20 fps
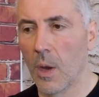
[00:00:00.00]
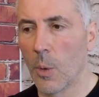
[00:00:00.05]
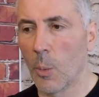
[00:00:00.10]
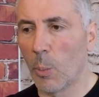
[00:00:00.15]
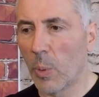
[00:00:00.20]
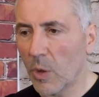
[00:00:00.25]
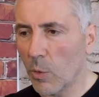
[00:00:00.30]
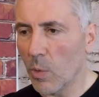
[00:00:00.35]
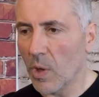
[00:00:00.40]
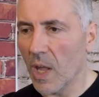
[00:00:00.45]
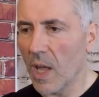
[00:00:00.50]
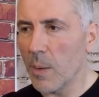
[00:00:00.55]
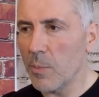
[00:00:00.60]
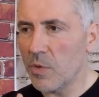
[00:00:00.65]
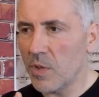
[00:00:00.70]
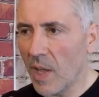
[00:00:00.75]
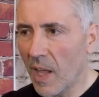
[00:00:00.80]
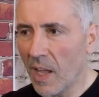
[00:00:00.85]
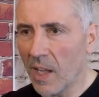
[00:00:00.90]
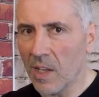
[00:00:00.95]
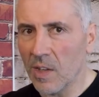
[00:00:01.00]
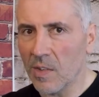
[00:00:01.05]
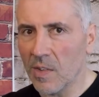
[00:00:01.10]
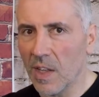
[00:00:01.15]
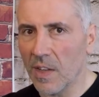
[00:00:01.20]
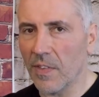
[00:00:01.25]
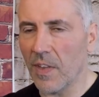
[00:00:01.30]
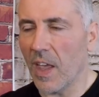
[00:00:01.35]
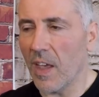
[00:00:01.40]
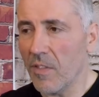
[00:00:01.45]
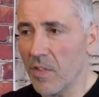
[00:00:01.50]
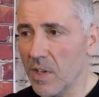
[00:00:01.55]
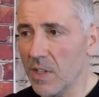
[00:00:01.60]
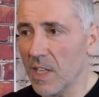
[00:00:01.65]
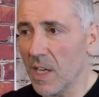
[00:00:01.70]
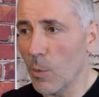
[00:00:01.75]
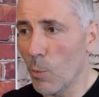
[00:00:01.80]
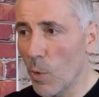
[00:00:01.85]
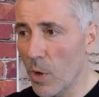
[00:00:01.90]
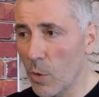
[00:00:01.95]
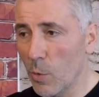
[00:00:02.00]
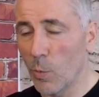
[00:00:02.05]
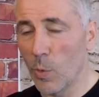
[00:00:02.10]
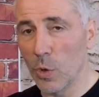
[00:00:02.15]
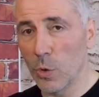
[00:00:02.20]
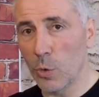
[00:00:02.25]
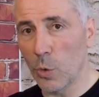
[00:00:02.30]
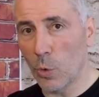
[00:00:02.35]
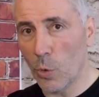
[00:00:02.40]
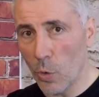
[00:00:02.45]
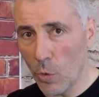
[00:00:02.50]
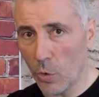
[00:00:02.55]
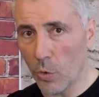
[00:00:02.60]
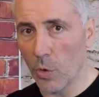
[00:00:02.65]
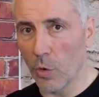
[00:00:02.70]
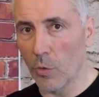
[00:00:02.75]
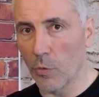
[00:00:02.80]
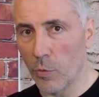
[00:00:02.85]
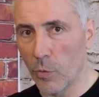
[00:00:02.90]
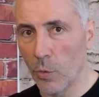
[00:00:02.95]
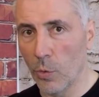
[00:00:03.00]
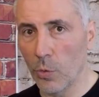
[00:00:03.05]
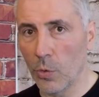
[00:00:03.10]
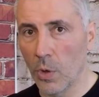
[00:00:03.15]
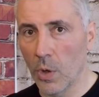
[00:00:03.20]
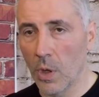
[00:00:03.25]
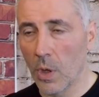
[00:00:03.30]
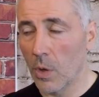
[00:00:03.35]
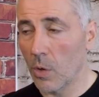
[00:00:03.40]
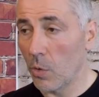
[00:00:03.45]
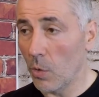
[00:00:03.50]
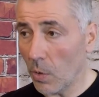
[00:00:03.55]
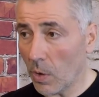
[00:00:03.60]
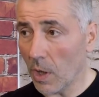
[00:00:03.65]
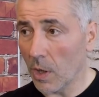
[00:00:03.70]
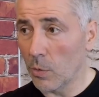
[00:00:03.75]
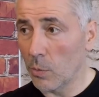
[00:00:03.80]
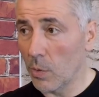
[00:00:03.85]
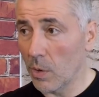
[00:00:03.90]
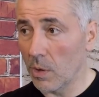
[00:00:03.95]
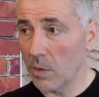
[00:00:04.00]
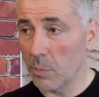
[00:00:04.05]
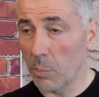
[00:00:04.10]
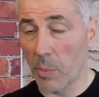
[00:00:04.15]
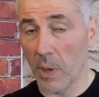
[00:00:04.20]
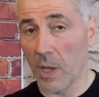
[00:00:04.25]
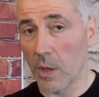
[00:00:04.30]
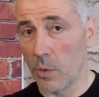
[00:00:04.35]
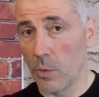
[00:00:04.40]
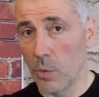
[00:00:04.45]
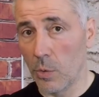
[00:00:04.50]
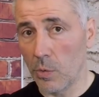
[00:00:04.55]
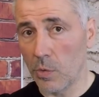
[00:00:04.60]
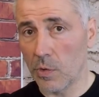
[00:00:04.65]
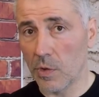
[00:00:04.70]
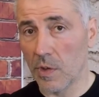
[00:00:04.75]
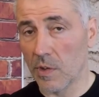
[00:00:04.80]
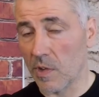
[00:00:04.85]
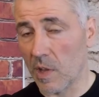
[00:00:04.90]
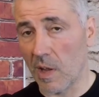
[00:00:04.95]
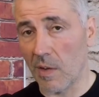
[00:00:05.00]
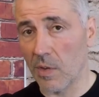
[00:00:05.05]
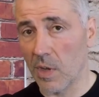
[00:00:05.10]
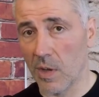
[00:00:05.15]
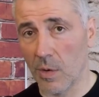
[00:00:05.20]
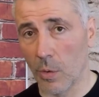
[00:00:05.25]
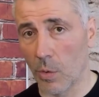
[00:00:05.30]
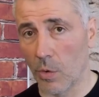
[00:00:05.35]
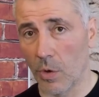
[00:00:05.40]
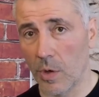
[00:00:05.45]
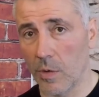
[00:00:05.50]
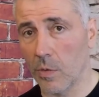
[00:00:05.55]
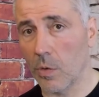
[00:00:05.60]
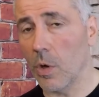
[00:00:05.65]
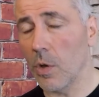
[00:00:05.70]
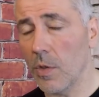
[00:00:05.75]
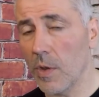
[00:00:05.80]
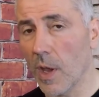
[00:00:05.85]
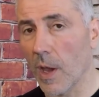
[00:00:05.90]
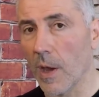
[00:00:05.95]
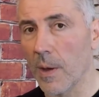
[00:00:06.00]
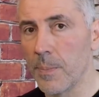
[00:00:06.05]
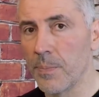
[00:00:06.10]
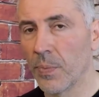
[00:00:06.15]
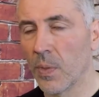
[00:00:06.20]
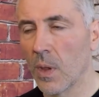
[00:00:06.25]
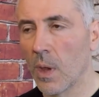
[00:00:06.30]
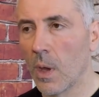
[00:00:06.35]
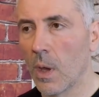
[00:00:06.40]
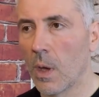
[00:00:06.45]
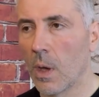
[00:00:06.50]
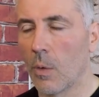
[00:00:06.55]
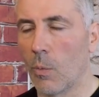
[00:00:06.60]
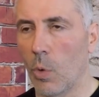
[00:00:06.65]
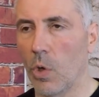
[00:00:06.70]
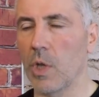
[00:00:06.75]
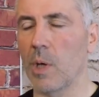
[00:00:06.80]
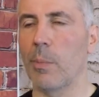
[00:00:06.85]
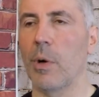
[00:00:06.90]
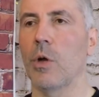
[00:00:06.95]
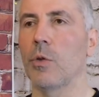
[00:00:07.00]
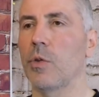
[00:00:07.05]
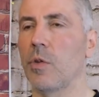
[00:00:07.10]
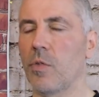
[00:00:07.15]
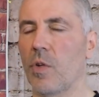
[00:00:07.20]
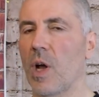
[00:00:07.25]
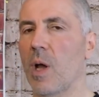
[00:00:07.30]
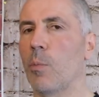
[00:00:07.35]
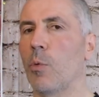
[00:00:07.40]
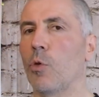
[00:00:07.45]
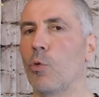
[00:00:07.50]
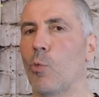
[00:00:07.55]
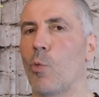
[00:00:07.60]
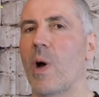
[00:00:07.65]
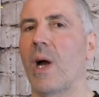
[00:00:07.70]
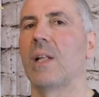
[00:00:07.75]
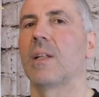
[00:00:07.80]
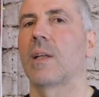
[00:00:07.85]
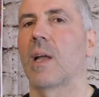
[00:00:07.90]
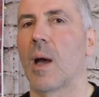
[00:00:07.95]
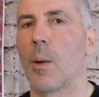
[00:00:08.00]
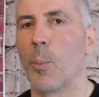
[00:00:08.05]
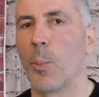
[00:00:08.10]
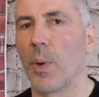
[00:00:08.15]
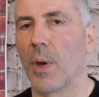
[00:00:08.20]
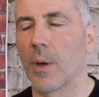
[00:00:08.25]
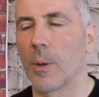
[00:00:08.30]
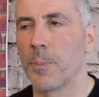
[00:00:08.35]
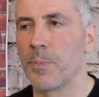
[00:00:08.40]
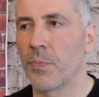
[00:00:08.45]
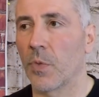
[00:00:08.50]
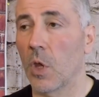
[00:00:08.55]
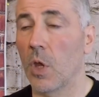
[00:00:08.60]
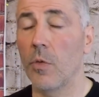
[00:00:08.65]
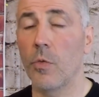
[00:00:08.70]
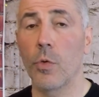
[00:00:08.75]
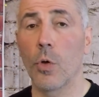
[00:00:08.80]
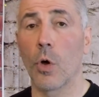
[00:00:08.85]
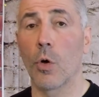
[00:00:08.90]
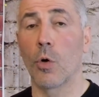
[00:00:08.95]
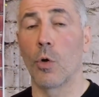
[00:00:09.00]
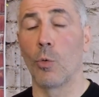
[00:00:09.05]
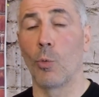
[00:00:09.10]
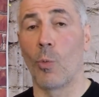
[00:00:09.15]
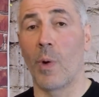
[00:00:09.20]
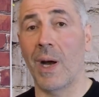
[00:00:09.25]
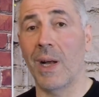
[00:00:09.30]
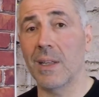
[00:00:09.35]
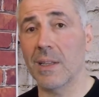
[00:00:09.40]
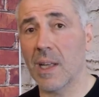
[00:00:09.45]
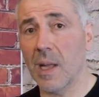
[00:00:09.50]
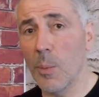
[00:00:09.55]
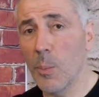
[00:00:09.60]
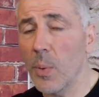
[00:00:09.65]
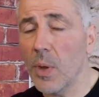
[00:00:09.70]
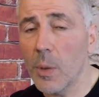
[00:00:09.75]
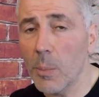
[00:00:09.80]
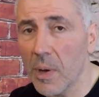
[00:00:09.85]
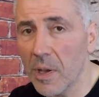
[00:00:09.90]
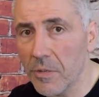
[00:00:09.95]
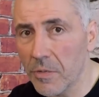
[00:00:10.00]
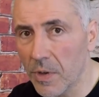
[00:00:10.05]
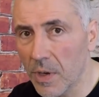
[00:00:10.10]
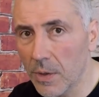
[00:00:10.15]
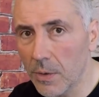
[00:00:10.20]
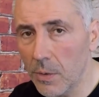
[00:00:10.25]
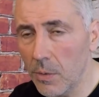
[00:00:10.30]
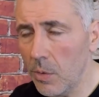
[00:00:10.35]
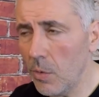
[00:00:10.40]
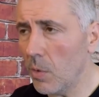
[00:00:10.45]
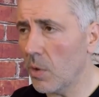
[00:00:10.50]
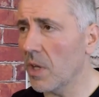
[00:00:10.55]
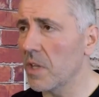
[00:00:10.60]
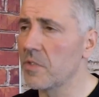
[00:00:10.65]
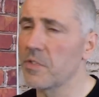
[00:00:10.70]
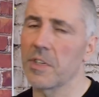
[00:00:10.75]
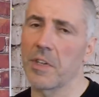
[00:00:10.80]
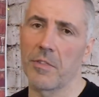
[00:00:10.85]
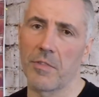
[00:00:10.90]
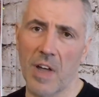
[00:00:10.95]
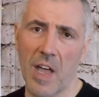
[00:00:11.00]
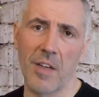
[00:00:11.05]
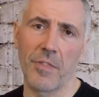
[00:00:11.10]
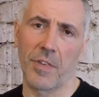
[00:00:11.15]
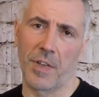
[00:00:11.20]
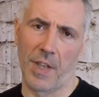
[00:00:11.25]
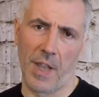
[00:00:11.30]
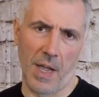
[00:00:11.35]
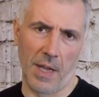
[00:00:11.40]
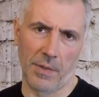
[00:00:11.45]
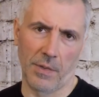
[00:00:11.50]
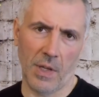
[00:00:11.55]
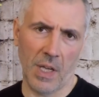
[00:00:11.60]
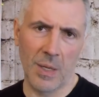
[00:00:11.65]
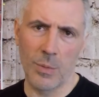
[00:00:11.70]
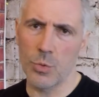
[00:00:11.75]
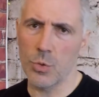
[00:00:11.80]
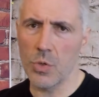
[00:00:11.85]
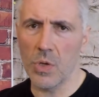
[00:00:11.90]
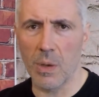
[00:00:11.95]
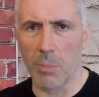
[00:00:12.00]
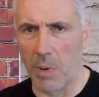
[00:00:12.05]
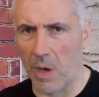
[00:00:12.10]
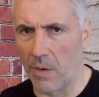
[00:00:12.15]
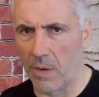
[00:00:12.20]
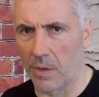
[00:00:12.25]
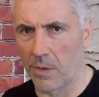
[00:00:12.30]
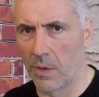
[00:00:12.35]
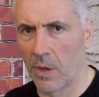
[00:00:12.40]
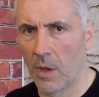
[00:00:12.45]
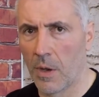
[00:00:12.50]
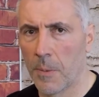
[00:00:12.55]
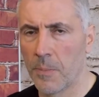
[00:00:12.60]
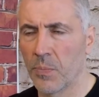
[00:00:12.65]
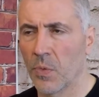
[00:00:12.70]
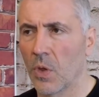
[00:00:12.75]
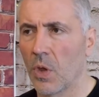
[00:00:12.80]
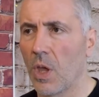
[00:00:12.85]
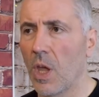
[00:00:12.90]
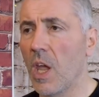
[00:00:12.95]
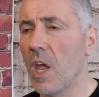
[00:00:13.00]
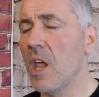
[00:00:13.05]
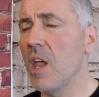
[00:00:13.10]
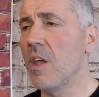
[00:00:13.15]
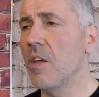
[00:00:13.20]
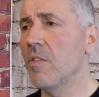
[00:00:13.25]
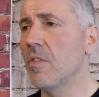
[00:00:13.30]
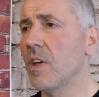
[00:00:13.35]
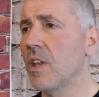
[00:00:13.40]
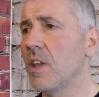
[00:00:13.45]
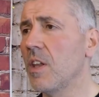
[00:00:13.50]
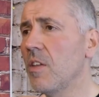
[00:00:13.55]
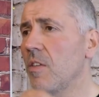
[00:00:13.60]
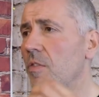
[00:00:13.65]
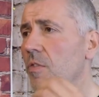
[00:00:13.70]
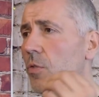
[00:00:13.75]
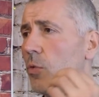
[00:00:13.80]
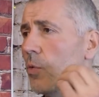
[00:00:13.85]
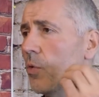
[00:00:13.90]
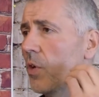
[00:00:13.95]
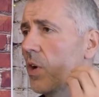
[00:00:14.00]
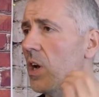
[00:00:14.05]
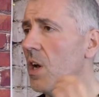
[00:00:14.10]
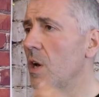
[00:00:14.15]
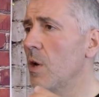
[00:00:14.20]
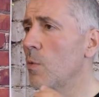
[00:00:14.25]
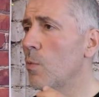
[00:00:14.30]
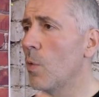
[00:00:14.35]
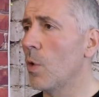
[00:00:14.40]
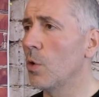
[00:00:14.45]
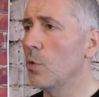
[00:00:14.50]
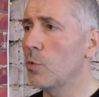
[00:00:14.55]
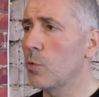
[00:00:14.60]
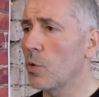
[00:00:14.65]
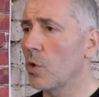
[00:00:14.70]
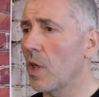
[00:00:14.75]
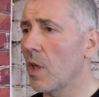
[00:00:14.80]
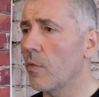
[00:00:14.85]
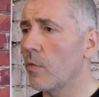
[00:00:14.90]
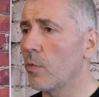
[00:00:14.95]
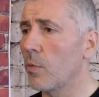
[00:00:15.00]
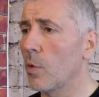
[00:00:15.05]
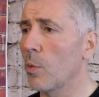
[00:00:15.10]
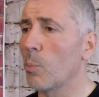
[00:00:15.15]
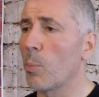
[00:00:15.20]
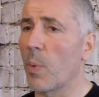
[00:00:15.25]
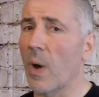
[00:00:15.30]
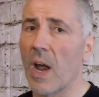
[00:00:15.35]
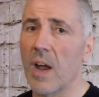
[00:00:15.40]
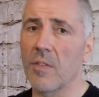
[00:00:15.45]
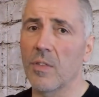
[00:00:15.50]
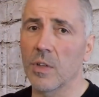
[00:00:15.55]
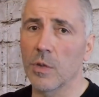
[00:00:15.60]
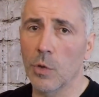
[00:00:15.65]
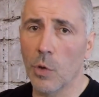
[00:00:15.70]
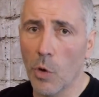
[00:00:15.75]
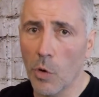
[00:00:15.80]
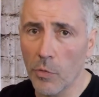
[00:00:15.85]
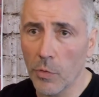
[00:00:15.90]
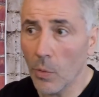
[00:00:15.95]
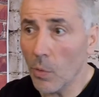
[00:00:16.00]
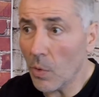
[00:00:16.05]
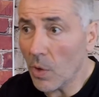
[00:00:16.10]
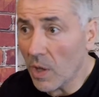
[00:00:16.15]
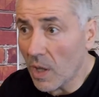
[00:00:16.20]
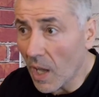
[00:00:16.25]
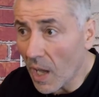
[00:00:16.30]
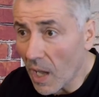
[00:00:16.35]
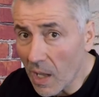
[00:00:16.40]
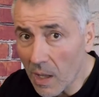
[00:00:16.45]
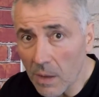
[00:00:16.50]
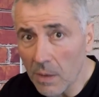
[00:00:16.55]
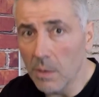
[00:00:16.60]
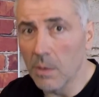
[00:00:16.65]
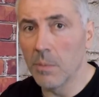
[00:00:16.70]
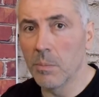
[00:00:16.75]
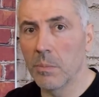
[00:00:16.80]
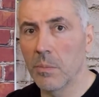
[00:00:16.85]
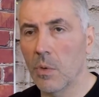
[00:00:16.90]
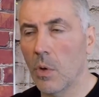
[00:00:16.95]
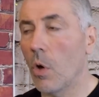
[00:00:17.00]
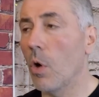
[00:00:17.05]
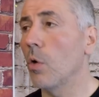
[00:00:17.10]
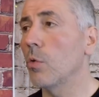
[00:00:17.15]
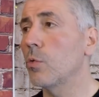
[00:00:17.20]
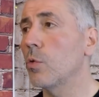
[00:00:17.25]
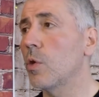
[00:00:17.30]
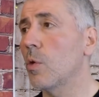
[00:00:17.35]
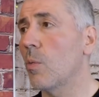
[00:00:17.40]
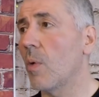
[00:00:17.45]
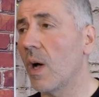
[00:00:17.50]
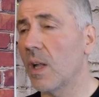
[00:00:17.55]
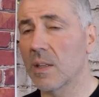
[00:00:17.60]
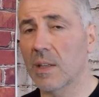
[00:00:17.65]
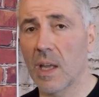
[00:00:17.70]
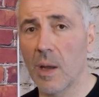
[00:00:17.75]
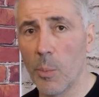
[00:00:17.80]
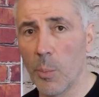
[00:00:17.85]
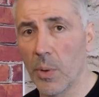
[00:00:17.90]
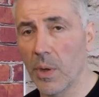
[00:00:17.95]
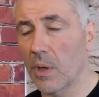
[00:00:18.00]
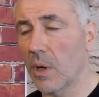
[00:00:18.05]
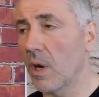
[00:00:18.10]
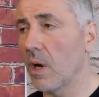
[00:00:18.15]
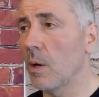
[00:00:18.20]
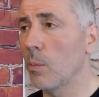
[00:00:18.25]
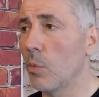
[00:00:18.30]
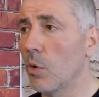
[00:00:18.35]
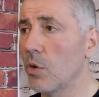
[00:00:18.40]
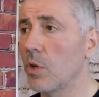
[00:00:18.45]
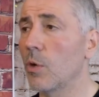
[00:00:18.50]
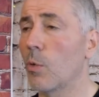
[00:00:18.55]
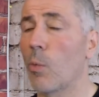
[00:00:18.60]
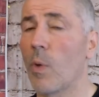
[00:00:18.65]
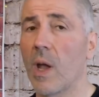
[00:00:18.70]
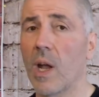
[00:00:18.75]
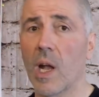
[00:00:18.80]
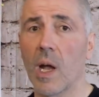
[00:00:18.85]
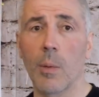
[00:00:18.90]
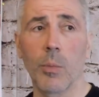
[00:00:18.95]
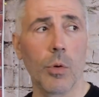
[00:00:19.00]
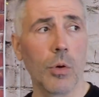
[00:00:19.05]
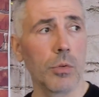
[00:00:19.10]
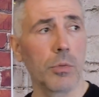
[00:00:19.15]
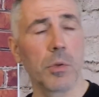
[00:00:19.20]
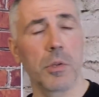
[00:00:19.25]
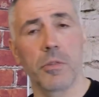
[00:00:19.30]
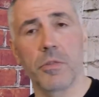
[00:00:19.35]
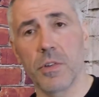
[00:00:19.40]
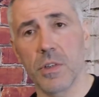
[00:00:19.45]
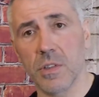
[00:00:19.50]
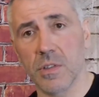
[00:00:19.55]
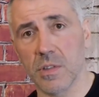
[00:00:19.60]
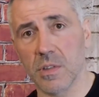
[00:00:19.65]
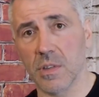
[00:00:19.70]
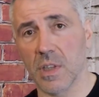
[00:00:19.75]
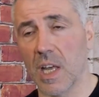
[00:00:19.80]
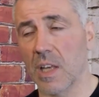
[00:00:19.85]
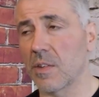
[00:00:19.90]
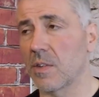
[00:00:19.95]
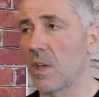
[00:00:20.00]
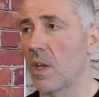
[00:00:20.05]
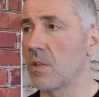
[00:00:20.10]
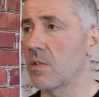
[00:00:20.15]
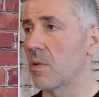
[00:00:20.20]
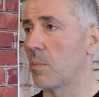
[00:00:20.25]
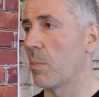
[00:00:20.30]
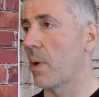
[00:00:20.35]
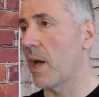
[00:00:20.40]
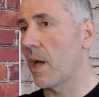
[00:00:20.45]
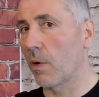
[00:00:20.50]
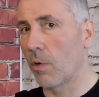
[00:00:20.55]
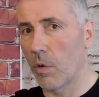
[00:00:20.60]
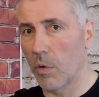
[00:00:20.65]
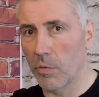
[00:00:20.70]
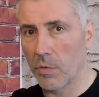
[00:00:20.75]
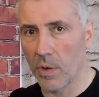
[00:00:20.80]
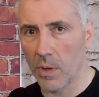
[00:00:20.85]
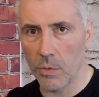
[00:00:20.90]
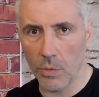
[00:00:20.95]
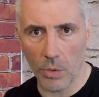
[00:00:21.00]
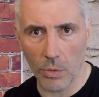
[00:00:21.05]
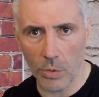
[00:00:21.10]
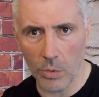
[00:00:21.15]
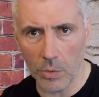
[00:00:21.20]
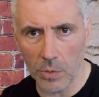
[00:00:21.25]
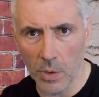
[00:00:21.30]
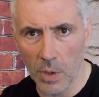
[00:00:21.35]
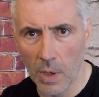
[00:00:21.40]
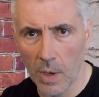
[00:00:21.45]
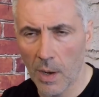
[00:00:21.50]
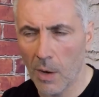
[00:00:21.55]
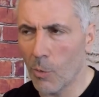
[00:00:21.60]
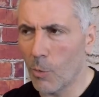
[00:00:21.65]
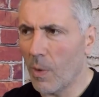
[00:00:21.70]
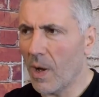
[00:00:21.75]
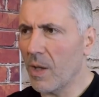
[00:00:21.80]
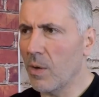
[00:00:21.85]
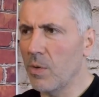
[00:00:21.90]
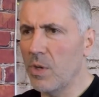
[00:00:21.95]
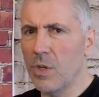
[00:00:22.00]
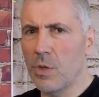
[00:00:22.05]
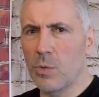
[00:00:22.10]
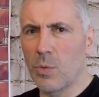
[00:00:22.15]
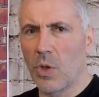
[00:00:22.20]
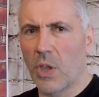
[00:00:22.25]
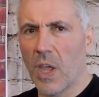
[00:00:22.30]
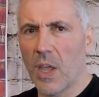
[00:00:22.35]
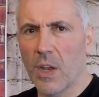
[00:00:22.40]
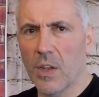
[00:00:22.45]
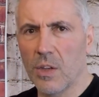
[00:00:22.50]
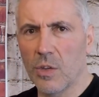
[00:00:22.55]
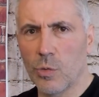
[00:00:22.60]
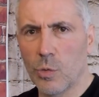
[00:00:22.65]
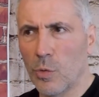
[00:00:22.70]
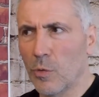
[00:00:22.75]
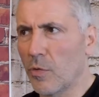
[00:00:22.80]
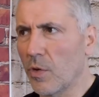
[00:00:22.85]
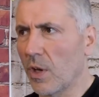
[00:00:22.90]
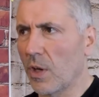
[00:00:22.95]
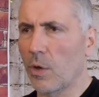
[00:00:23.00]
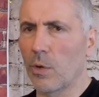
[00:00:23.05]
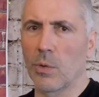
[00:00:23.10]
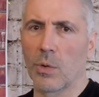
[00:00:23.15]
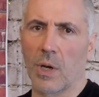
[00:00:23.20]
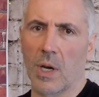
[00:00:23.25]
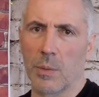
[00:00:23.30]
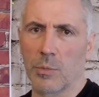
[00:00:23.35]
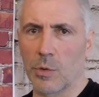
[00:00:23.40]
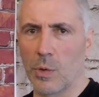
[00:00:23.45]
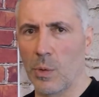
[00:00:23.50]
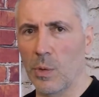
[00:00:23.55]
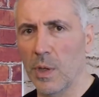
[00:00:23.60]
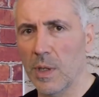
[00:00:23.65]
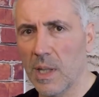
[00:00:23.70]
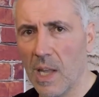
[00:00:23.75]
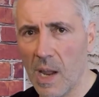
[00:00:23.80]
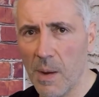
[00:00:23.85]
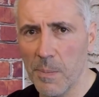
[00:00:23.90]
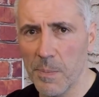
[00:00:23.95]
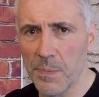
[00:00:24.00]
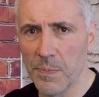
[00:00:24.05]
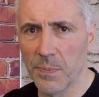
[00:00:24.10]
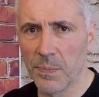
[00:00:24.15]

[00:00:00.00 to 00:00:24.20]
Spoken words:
But what I'm saying is that every time when you want to cook your food, you can do it by use the stuff they already got there. What about if I'm on wild camping? If you're on wild camping, my friend, you can survive a night. I'm sure about it. Even if you really want to have your private coffee, okay, go to the wild camping early morning, wake up, go to the first gas station, buy a coffee, and you're good. Why you need to carry these 2-3 kilograms all the time?